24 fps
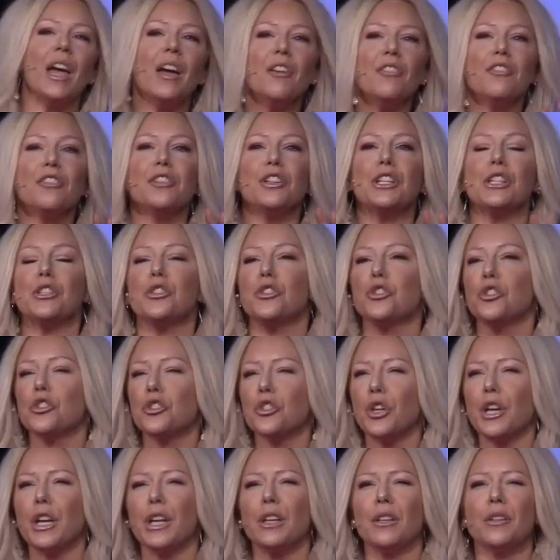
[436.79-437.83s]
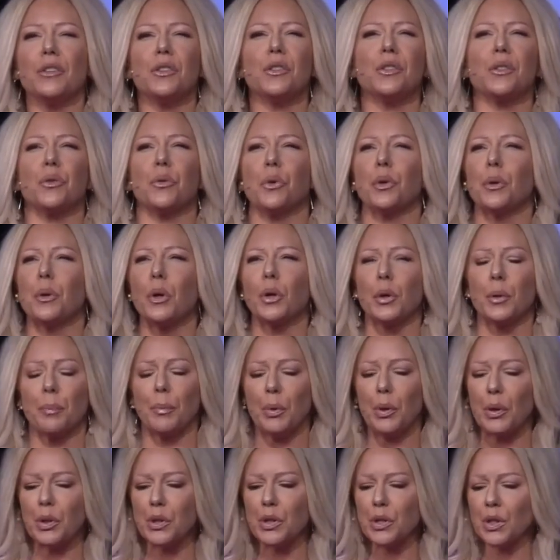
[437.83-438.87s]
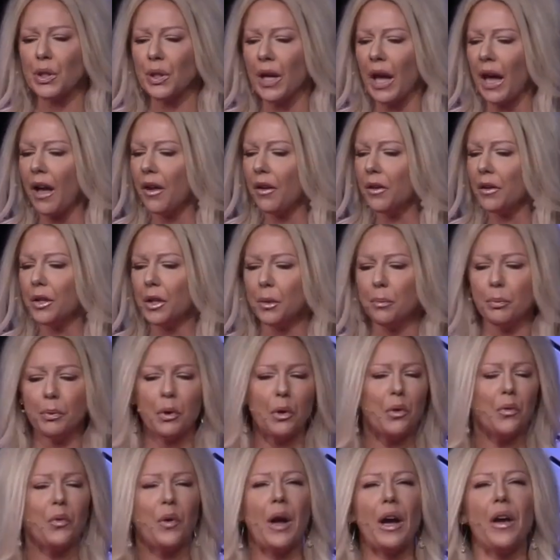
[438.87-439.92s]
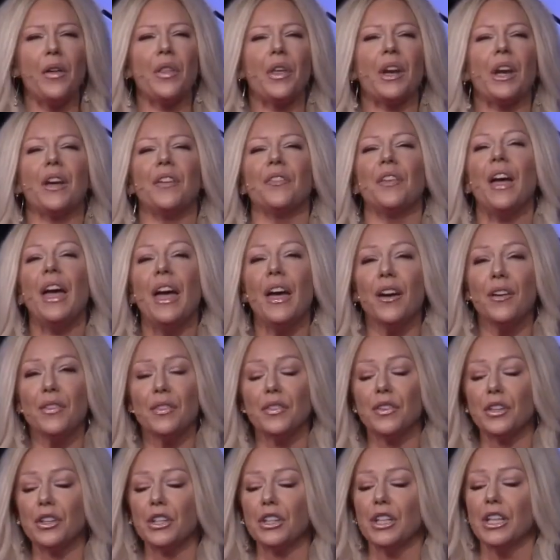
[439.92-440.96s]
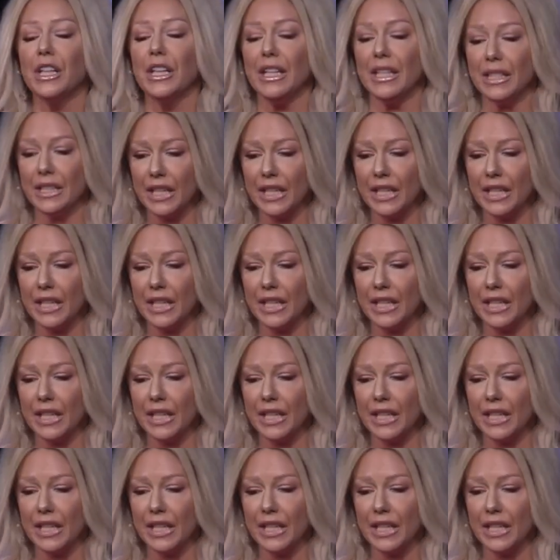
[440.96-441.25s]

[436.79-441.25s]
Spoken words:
Every strengths or personality profile that I've ever